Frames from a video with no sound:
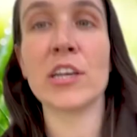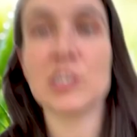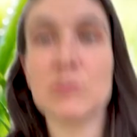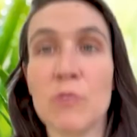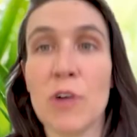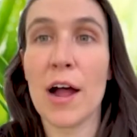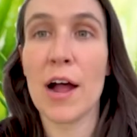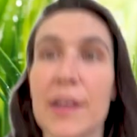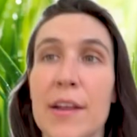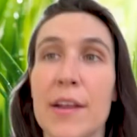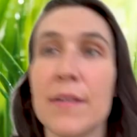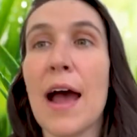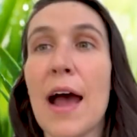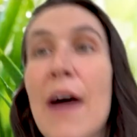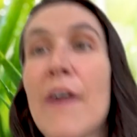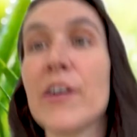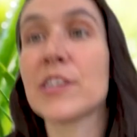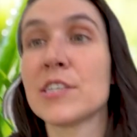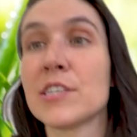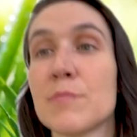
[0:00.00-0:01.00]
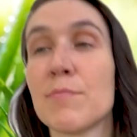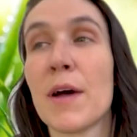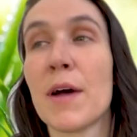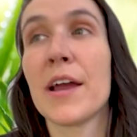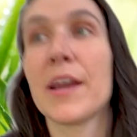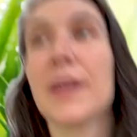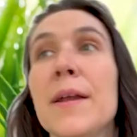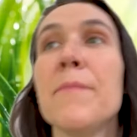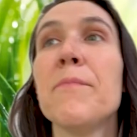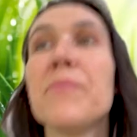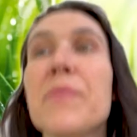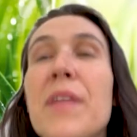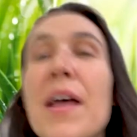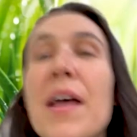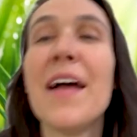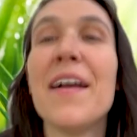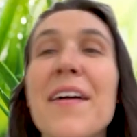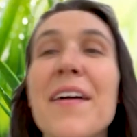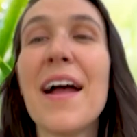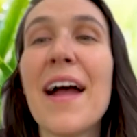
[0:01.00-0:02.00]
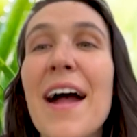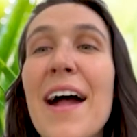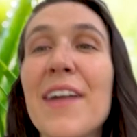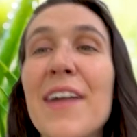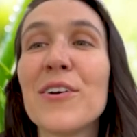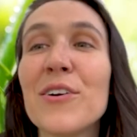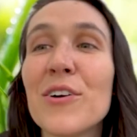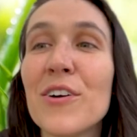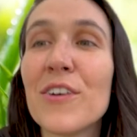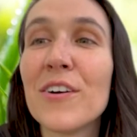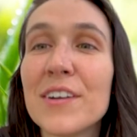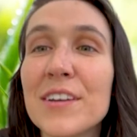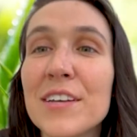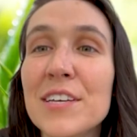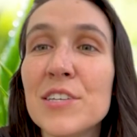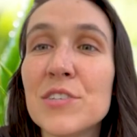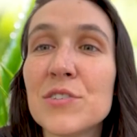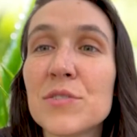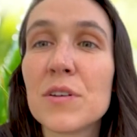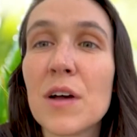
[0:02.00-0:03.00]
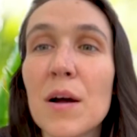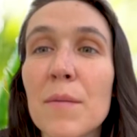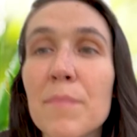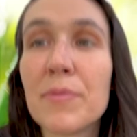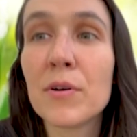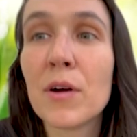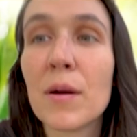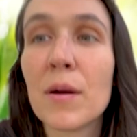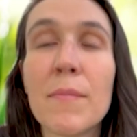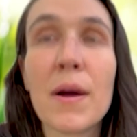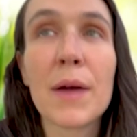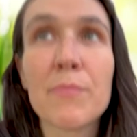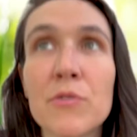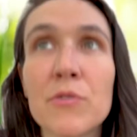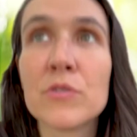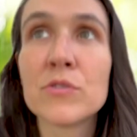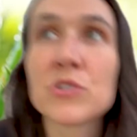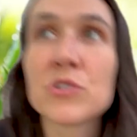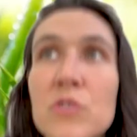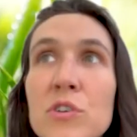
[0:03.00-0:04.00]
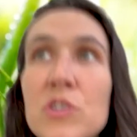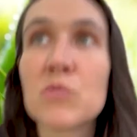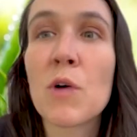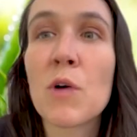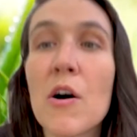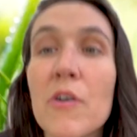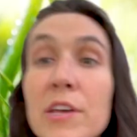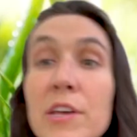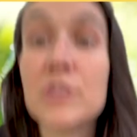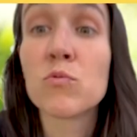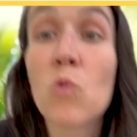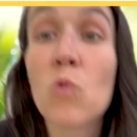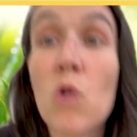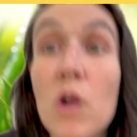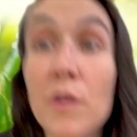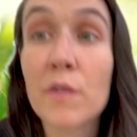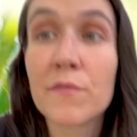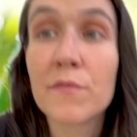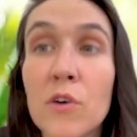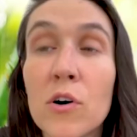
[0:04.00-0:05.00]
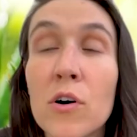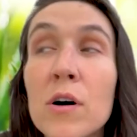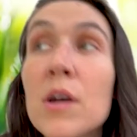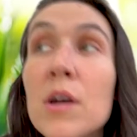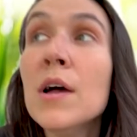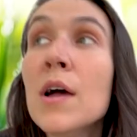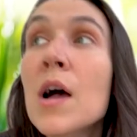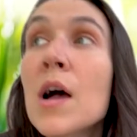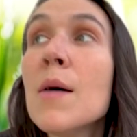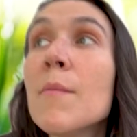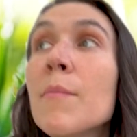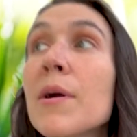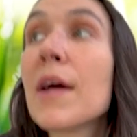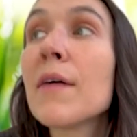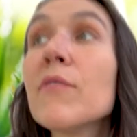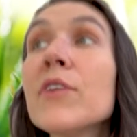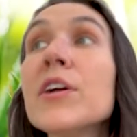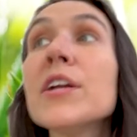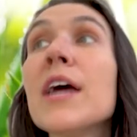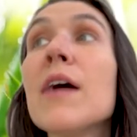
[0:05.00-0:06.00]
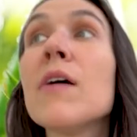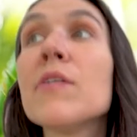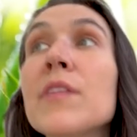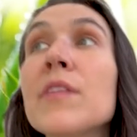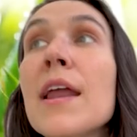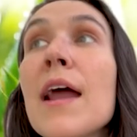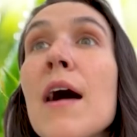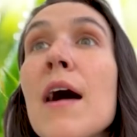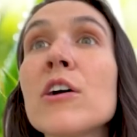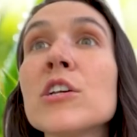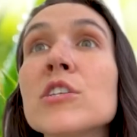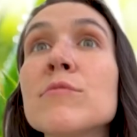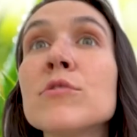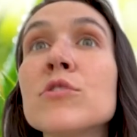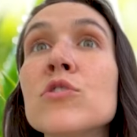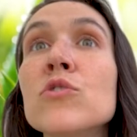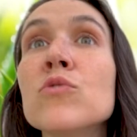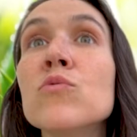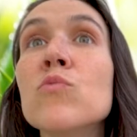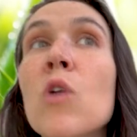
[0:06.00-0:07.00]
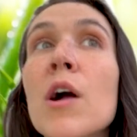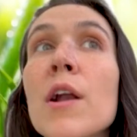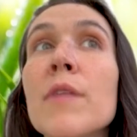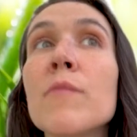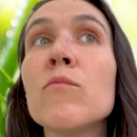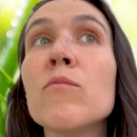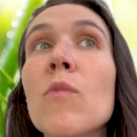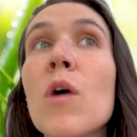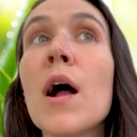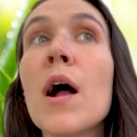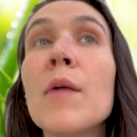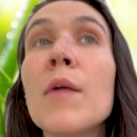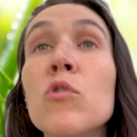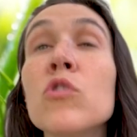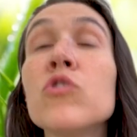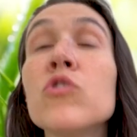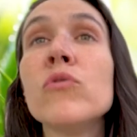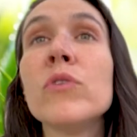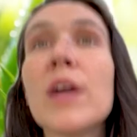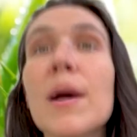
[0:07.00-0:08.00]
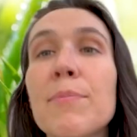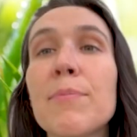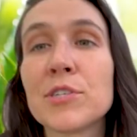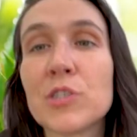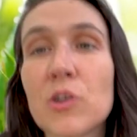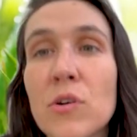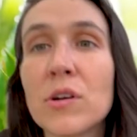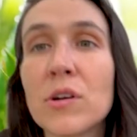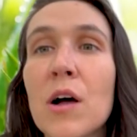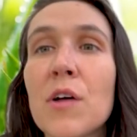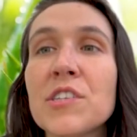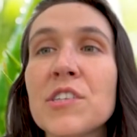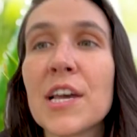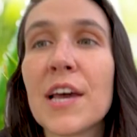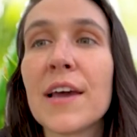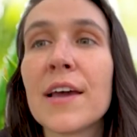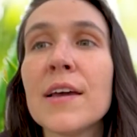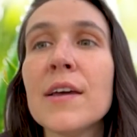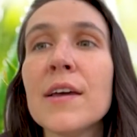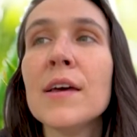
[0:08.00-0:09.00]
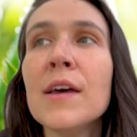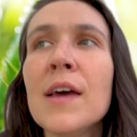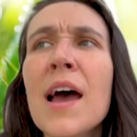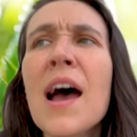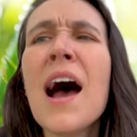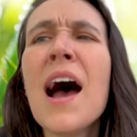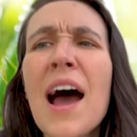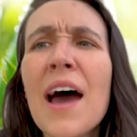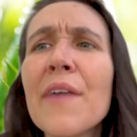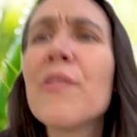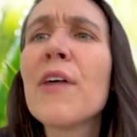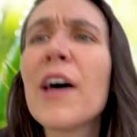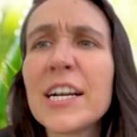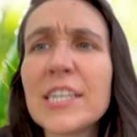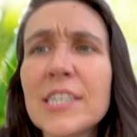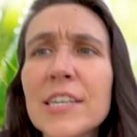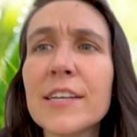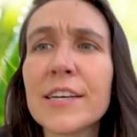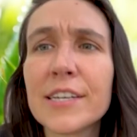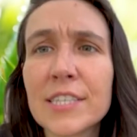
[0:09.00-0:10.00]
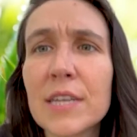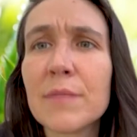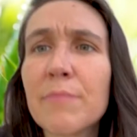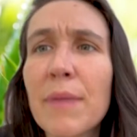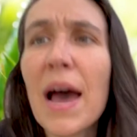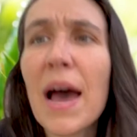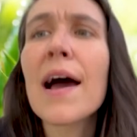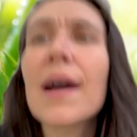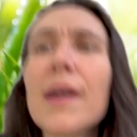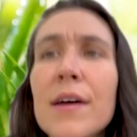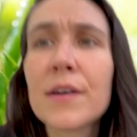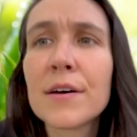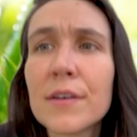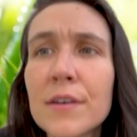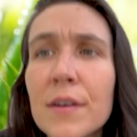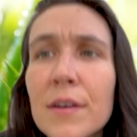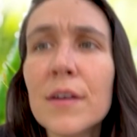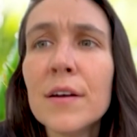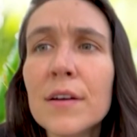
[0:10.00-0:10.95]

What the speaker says: Alex will edit. Alex is my editor, and he's my producer as well, and he's wonderful. But every now and then, Alex will do one, we'll do an episode, and I'll say, I'd like to listen back